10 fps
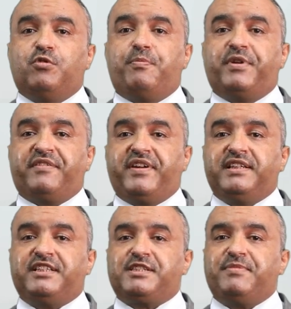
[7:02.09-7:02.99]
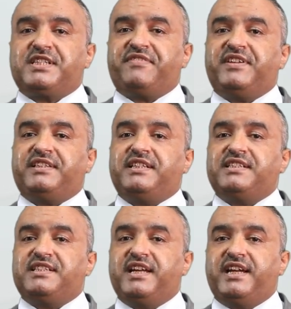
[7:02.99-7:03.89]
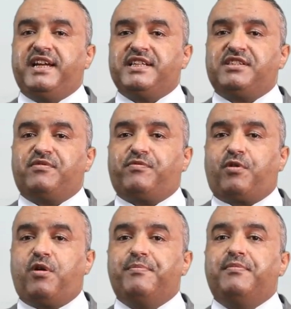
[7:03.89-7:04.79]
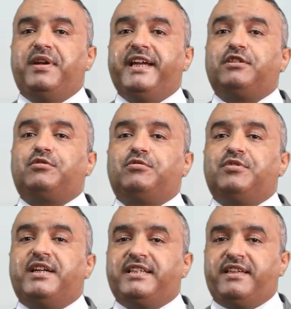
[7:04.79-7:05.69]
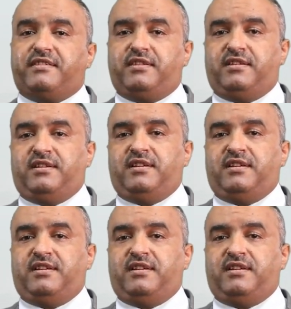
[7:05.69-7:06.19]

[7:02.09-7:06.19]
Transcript: to prevent a specific disease from lead to the death,